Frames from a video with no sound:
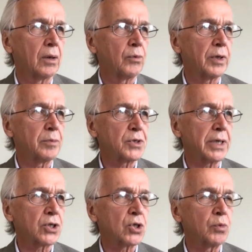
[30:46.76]
rhythm
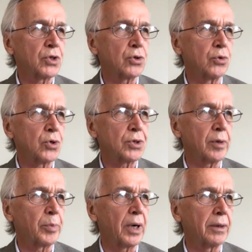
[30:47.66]
section, which you're usually
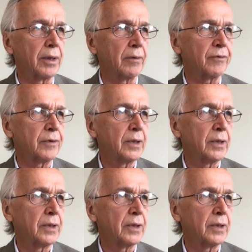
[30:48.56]
a part of,